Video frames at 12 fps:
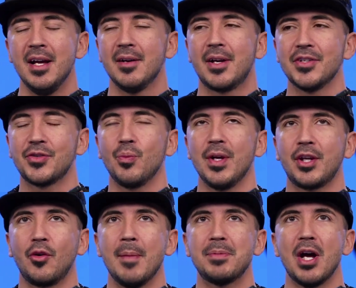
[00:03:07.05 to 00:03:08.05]
because with
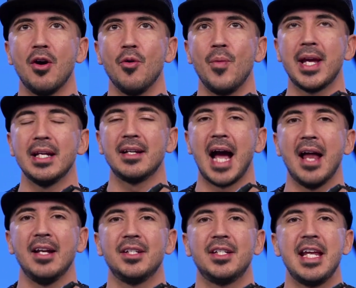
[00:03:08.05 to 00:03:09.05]
crypto we can kind
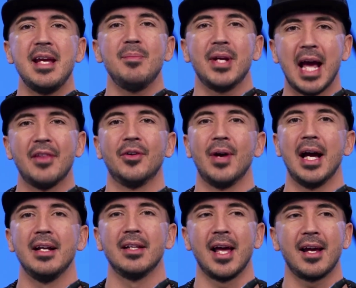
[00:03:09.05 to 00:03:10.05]
of team together
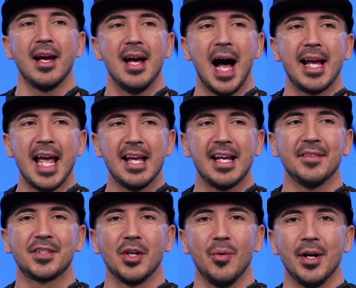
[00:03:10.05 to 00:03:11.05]
right like i can't give
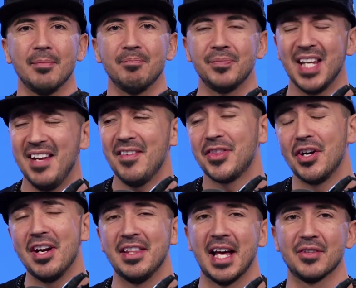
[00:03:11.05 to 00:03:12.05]
someone even
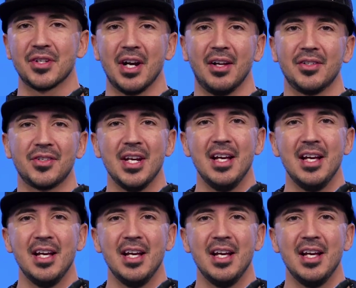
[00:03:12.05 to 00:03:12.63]
$30000